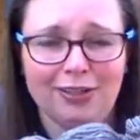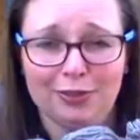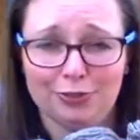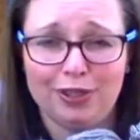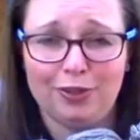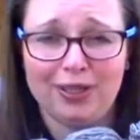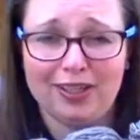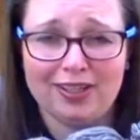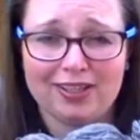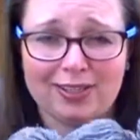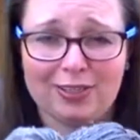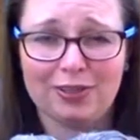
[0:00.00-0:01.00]
3
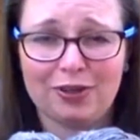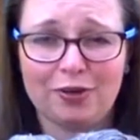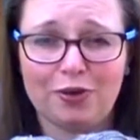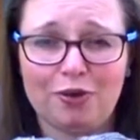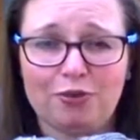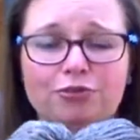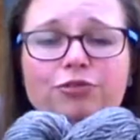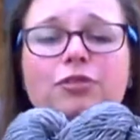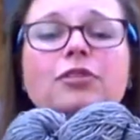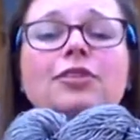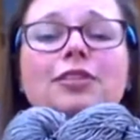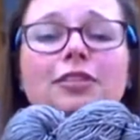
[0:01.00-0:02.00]
weeks of
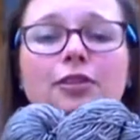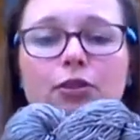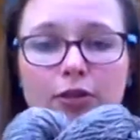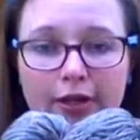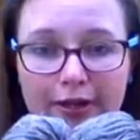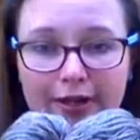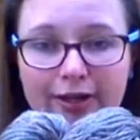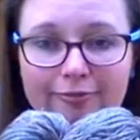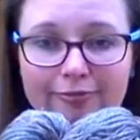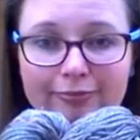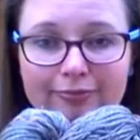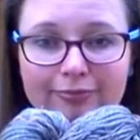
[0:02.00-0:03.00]
grey
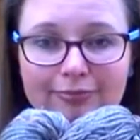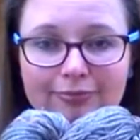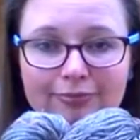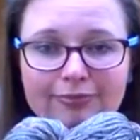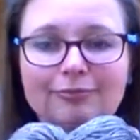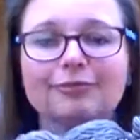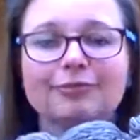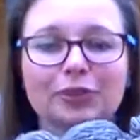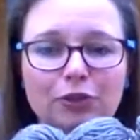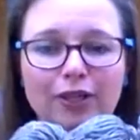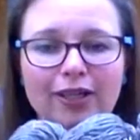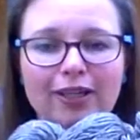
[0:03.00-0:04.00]

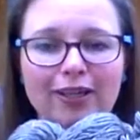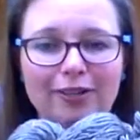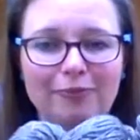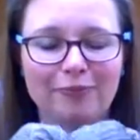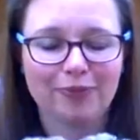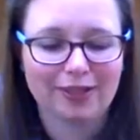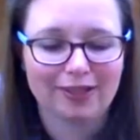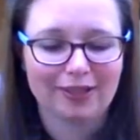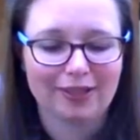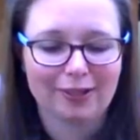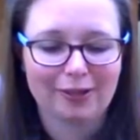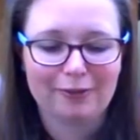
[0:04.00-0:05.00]
yarn.
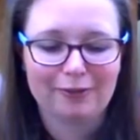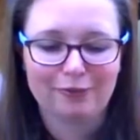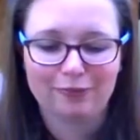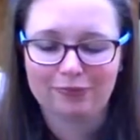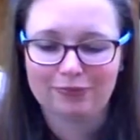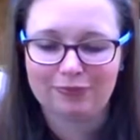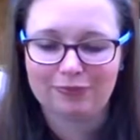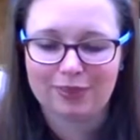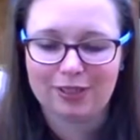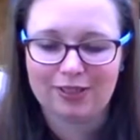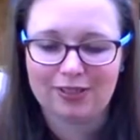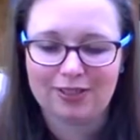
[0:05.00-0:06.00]

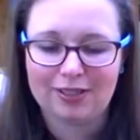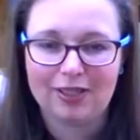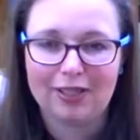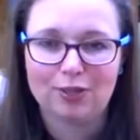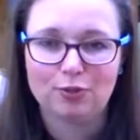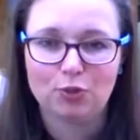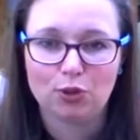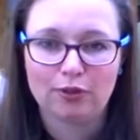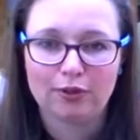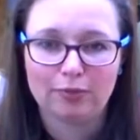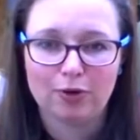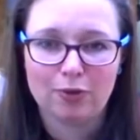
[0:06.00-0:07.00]
I did need some
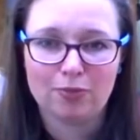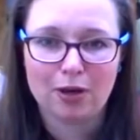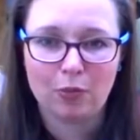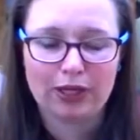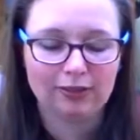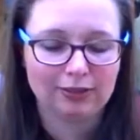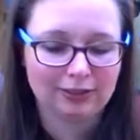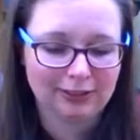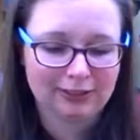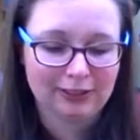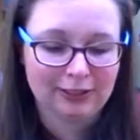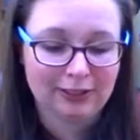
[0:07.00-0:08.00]
colour on my wheel,
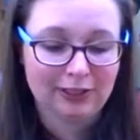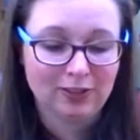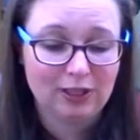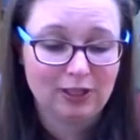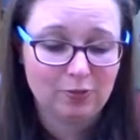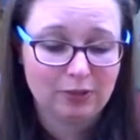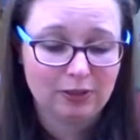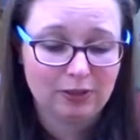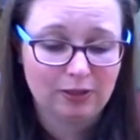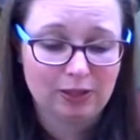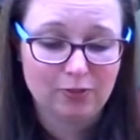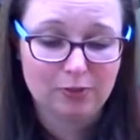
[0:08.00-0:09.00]
so that
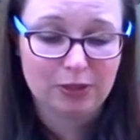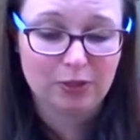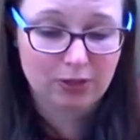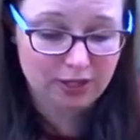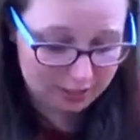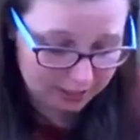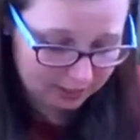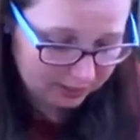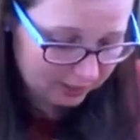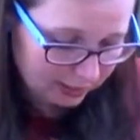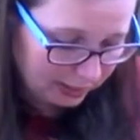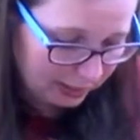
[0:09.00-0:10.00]
was been quite
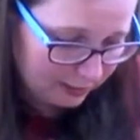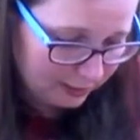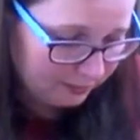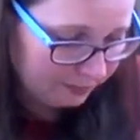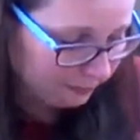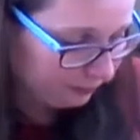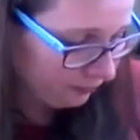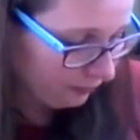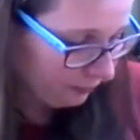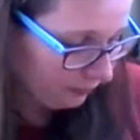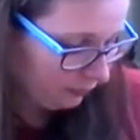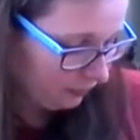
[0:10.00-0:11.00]
nice, and
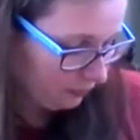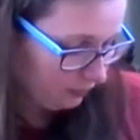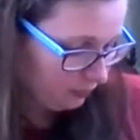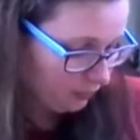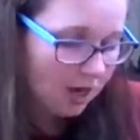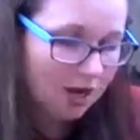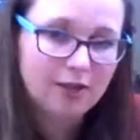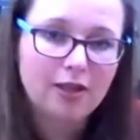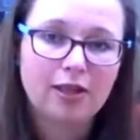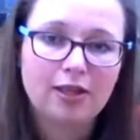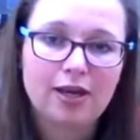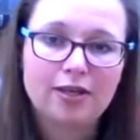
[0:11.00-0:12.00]
I
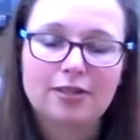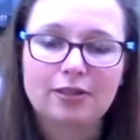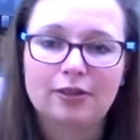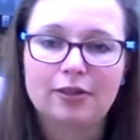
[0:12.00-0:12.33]
think that's